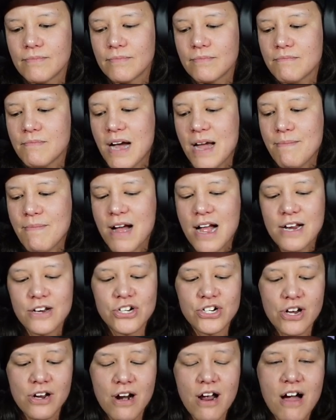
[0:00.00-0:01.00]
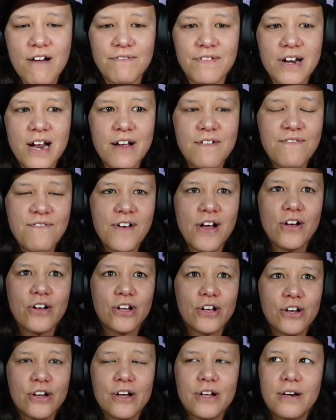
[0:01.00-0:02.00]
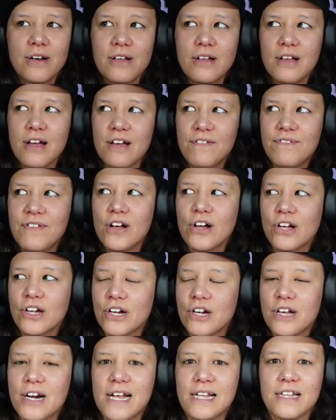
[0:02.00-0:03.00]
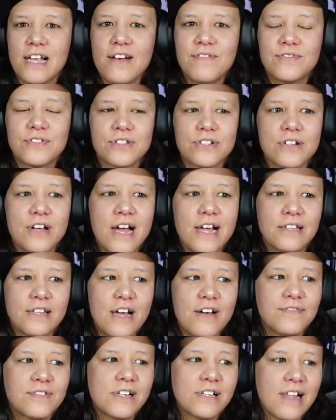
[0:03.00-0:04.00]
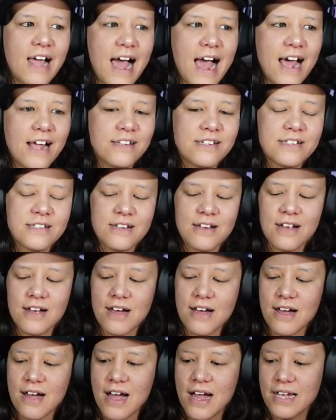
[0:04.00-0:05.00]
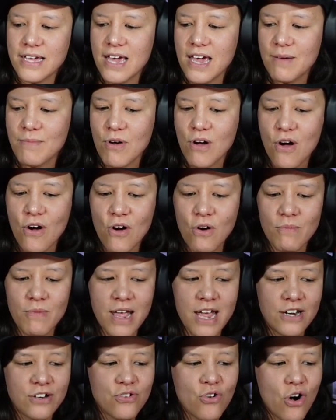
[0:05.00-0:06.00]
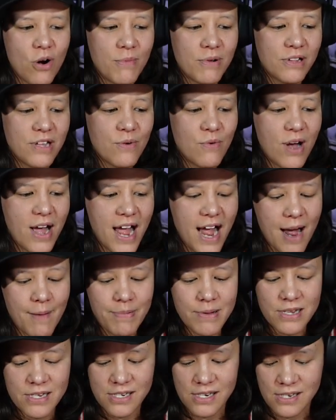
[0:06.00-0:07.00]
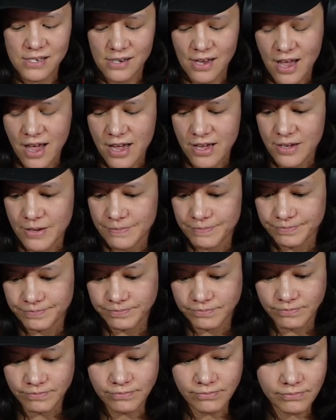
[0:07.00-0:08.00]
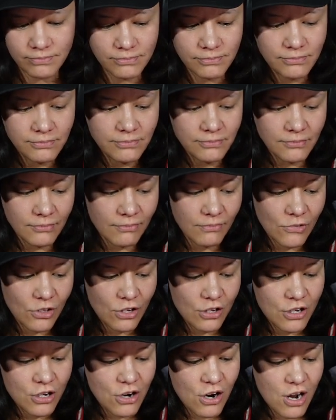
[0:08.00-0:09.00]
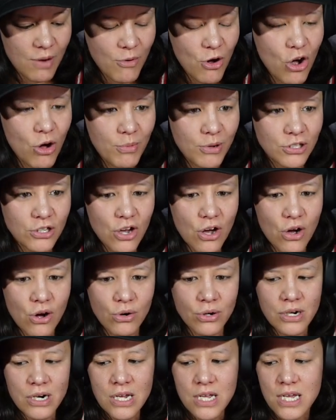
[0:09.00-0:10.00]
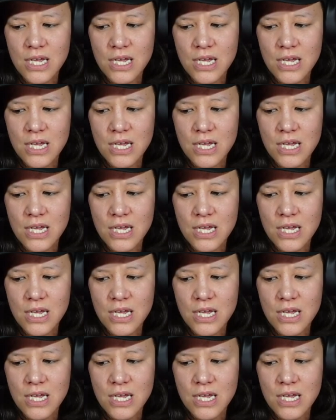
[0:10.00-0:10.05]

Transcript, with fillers: my mind shut off and I felt good. I felt good. I left. I left class. Uh, I came home, and normally what happens is like, you know, I'm home alone,